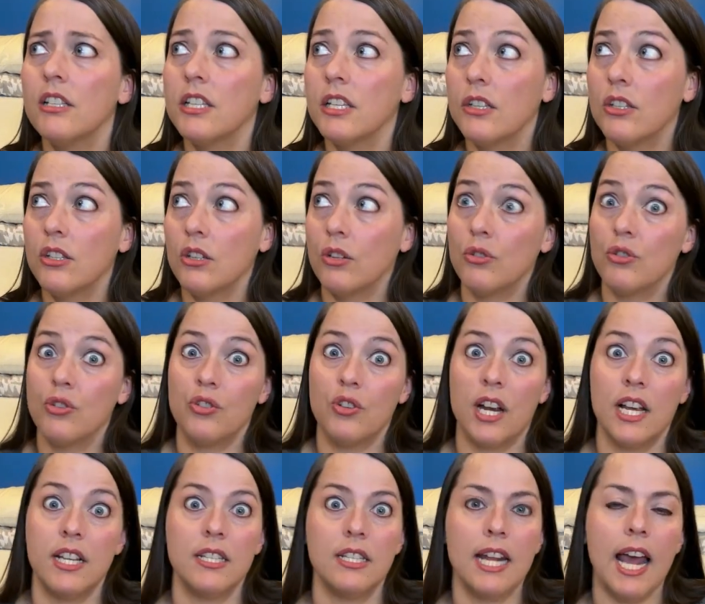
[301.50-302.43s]
he's so
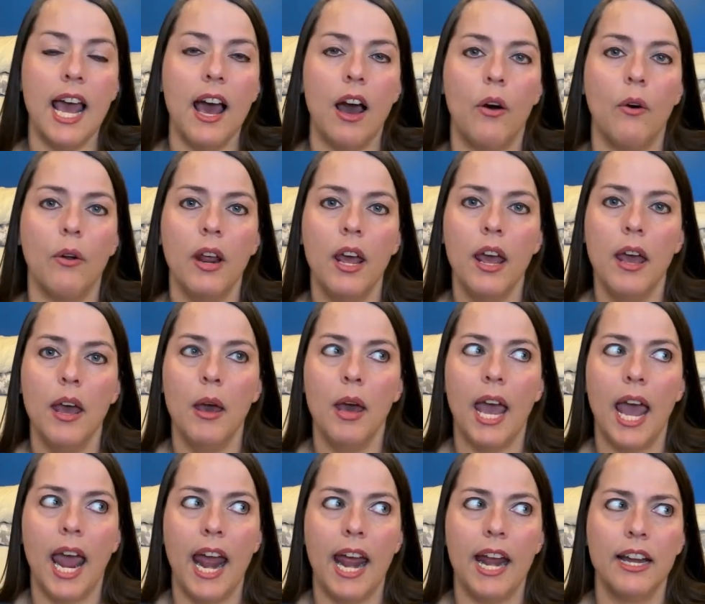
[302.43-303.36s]
stressed out.
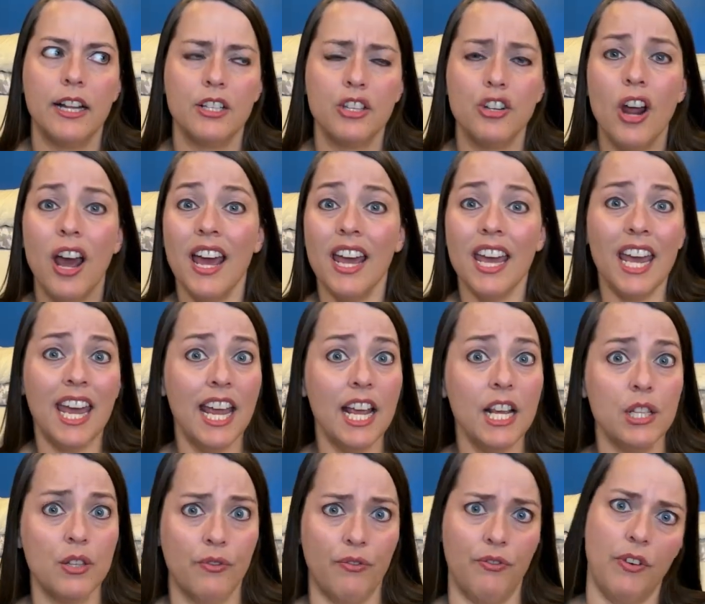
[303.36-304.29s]
And it's not
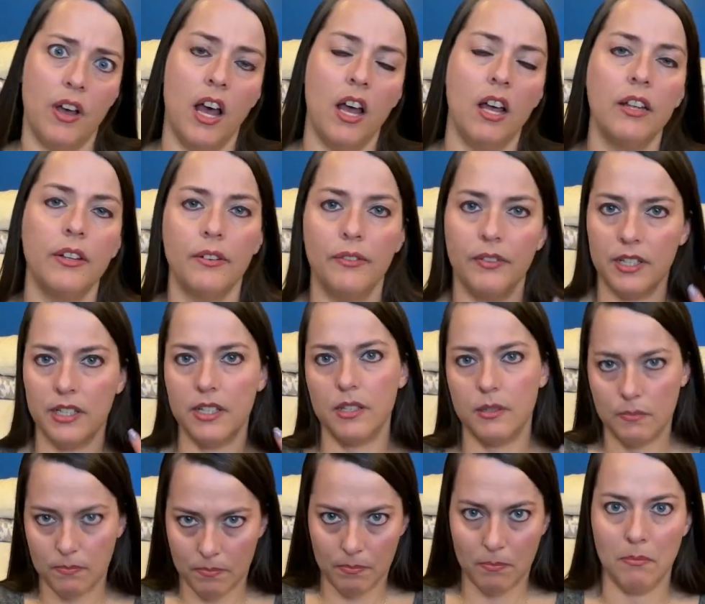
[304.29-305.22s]
his fault. This
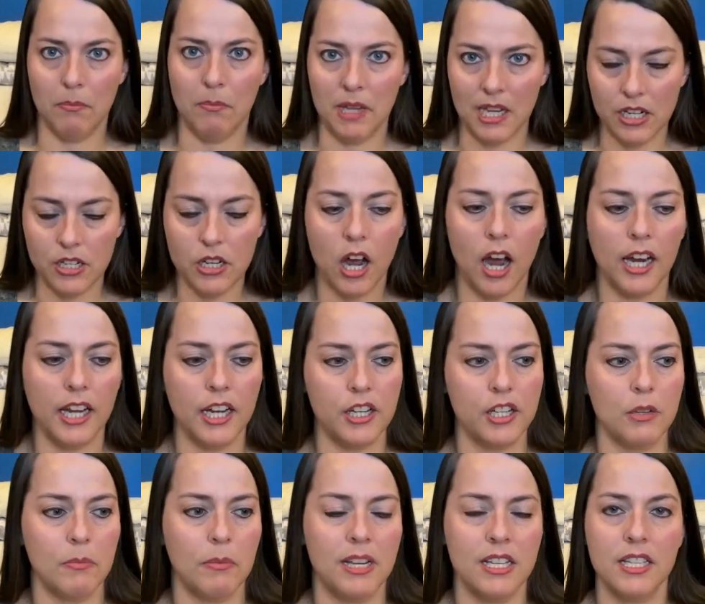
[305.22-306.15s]
is me talking
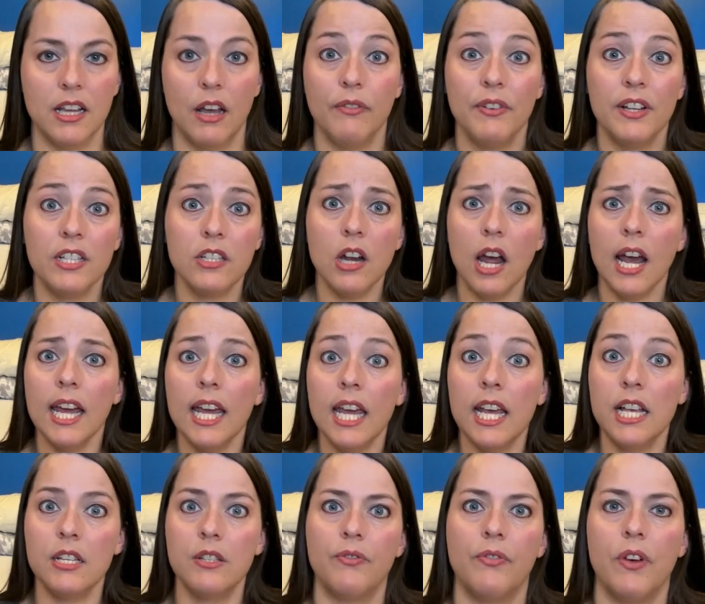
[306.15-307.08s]
to myself. It's not
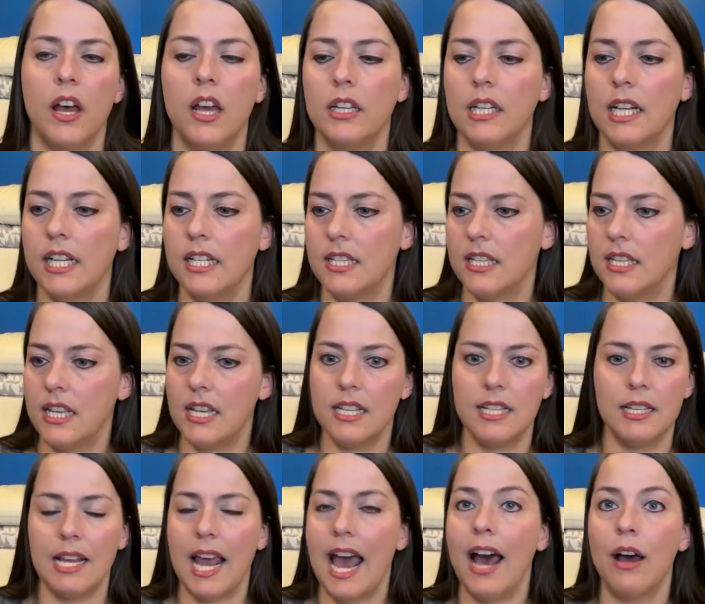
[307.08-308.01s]
his fault. It's
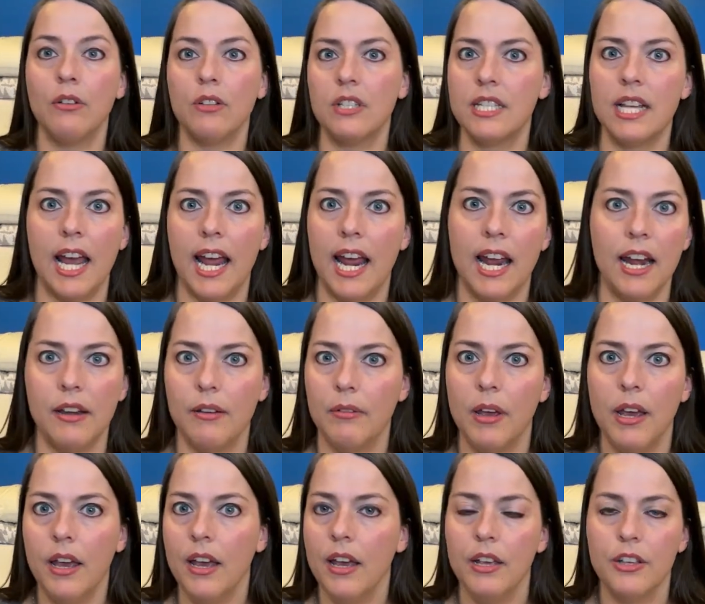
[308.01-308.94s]
this outside
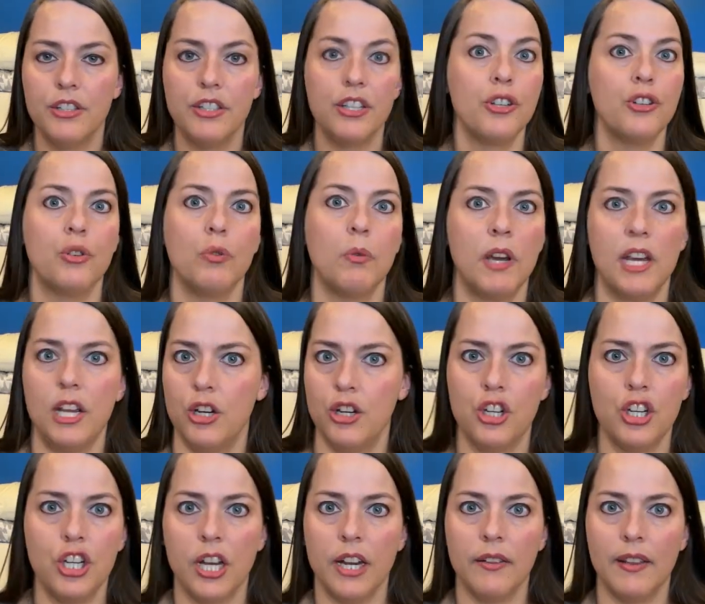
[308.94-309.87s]

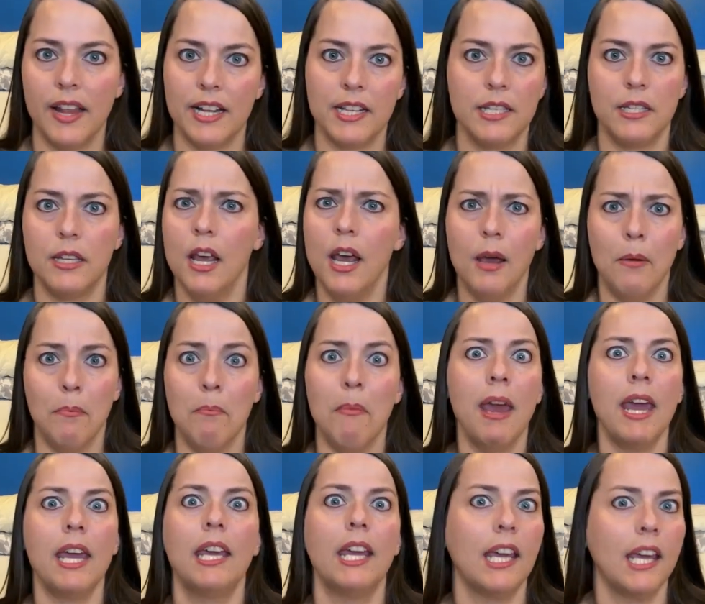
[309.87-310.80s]
situation that's
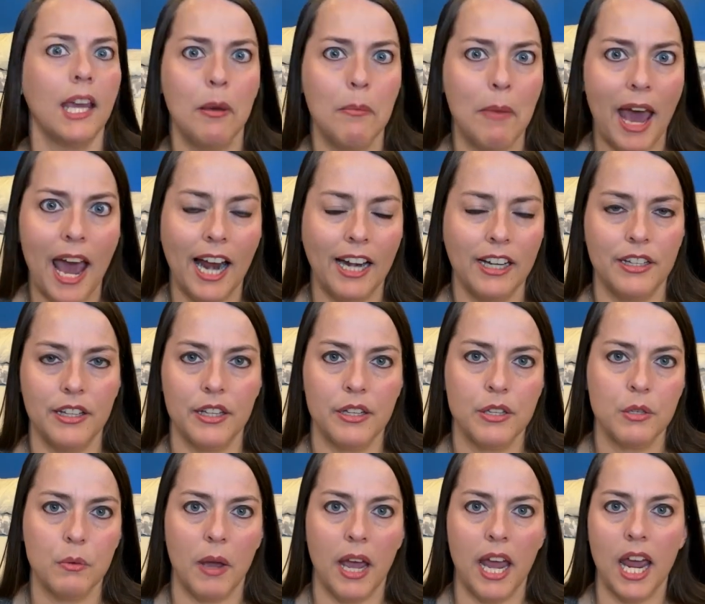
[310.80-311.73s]
making him act
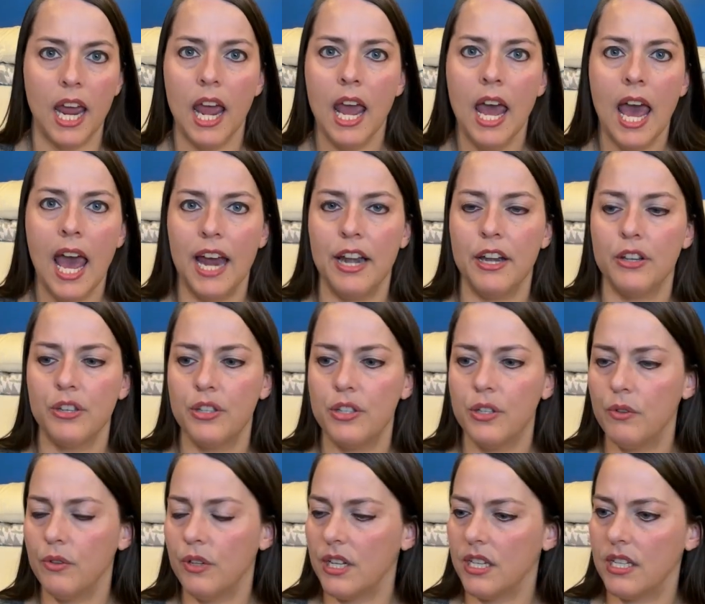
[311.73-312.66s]
this way. And as
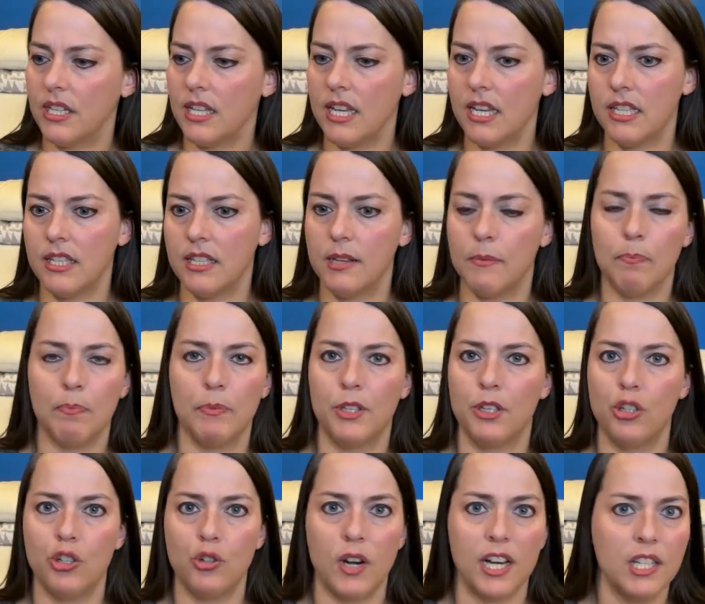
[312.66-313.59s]
soon as this
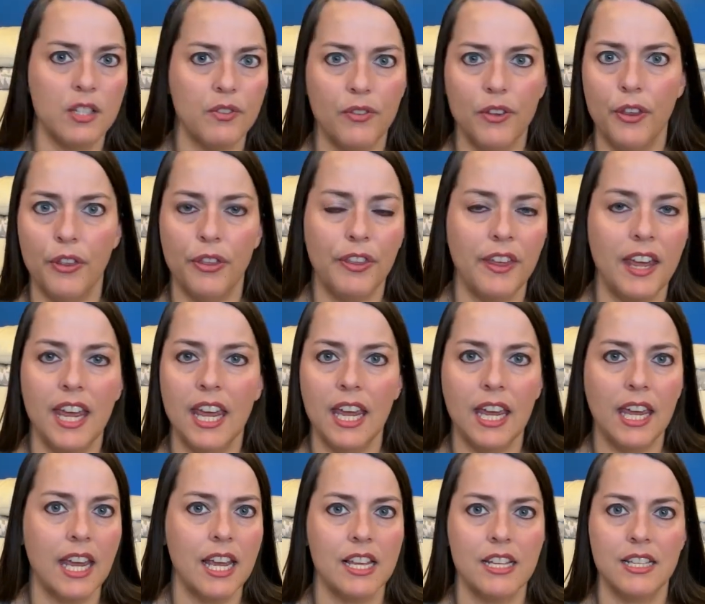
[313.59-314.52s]
stressful
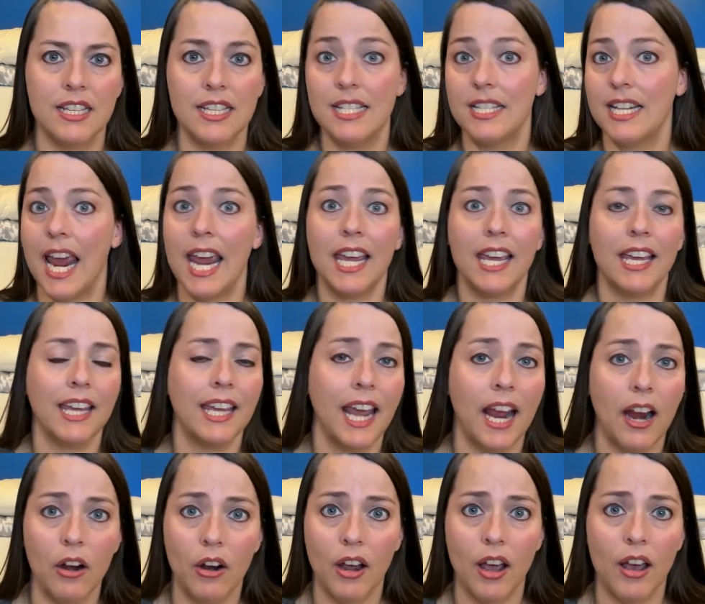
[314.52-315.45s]
thing is taken
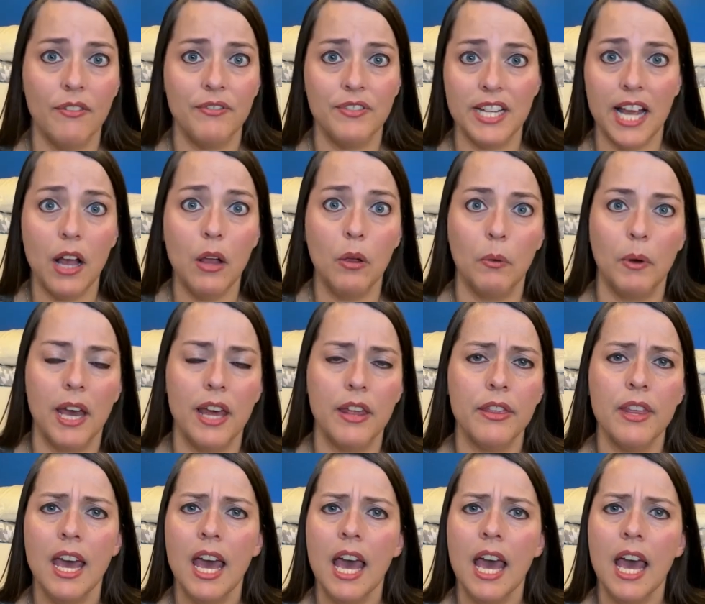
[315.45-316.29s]
care of, dealt with,